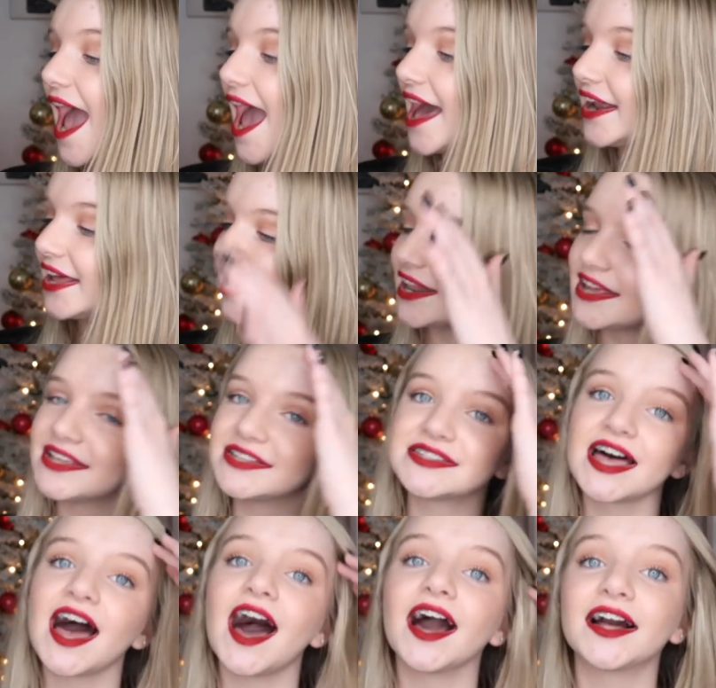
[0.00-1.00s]
and
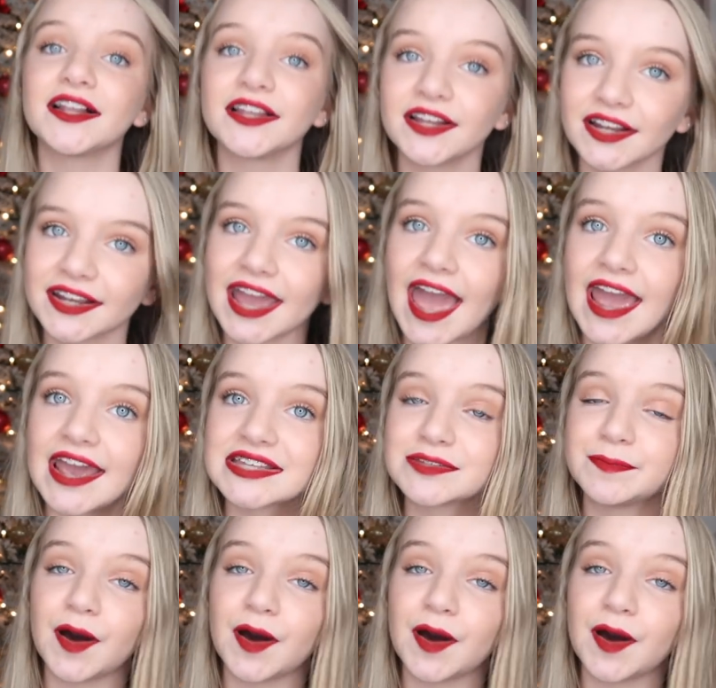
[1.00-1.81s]
it is a clear case